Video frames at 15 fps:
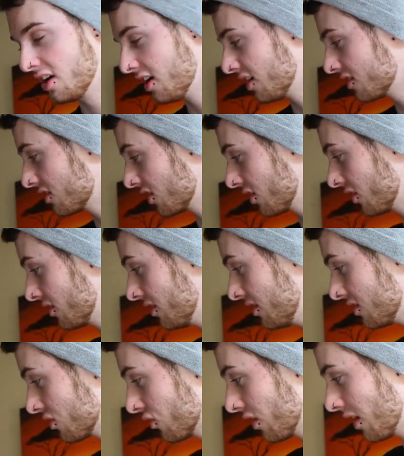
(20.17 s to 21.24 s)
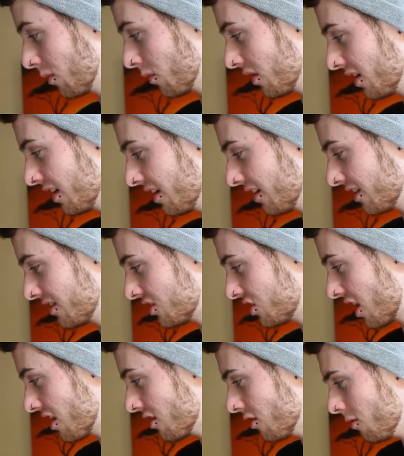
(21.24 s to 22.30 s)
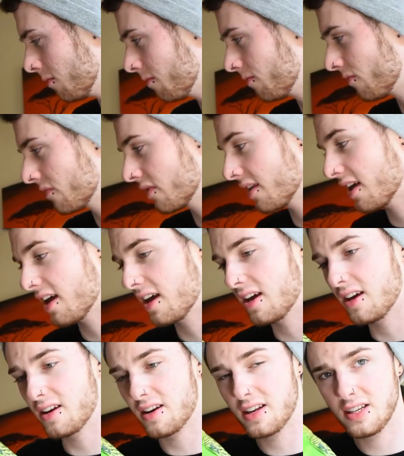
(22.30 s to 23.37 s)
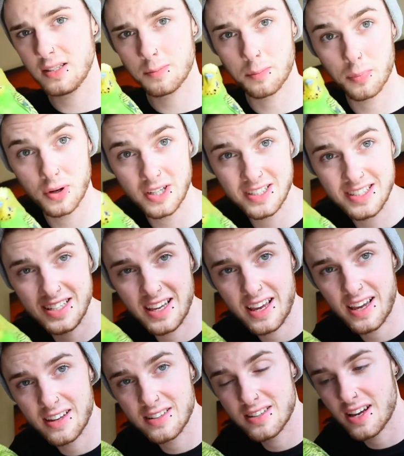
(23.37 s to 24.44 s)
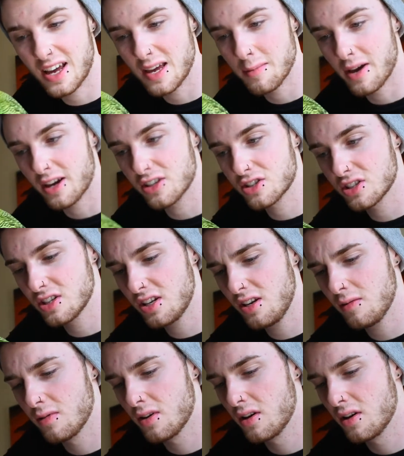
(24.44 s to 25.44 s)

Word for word: So this green one here is Jacob, and he's pretty hand tame actually.